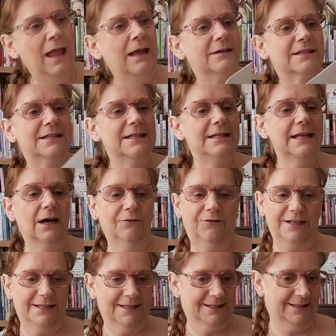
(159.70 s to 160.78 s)
It's
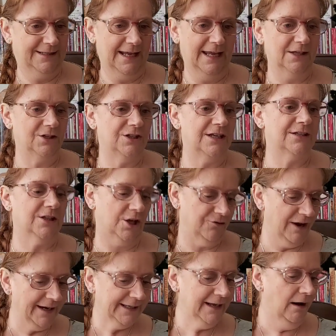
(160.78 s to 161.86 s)
lovely to stitch. It's the
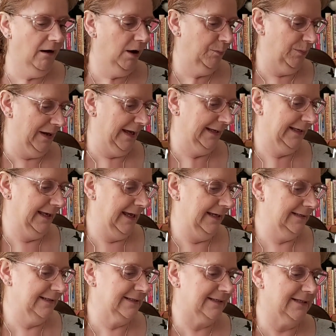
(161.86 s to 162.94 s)
Granny Heart
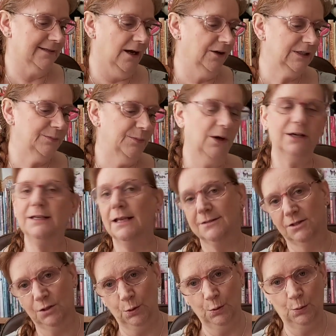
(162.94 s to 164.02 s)
blanket. It's designed by
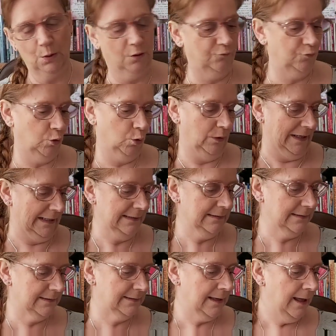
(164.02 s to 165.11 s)
Sue
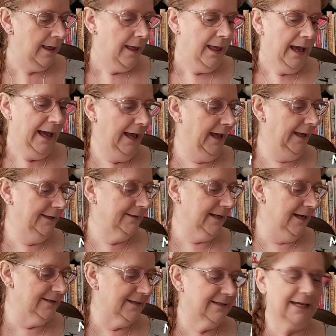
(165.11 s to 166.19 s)
Rawlings.
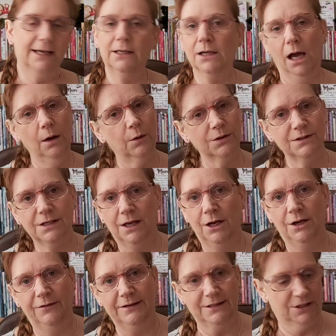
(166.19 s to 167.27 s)
And as I say, go on to
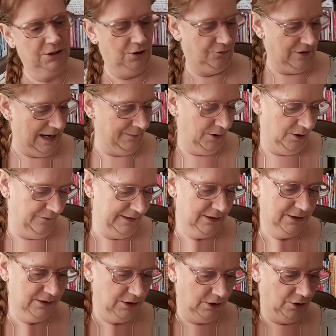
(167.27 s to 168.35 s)
her Instagram. Her
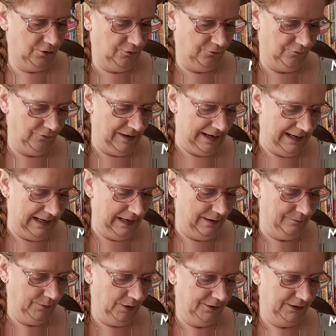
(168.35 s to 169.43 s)

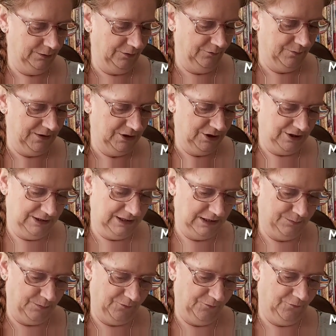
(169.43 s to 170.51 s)
Instagram, I know I've mentioned
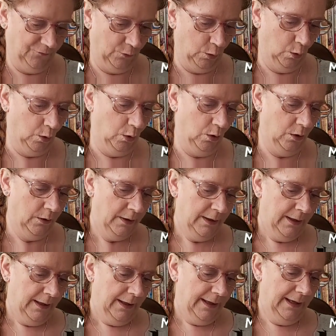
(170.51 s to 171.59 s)
this before,
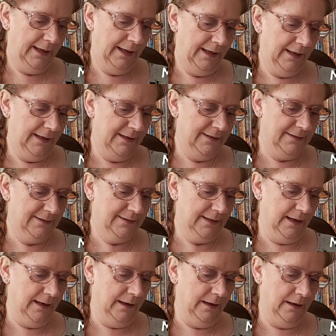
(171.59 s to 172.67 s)

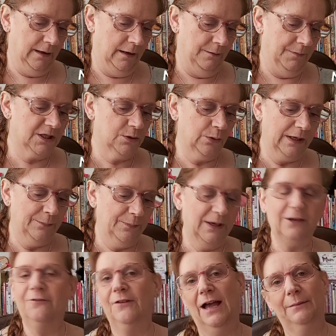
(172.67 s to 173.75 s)
is um,
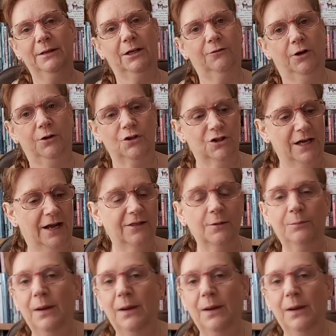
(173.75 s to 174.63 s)
Sweet Pea Family Crochet.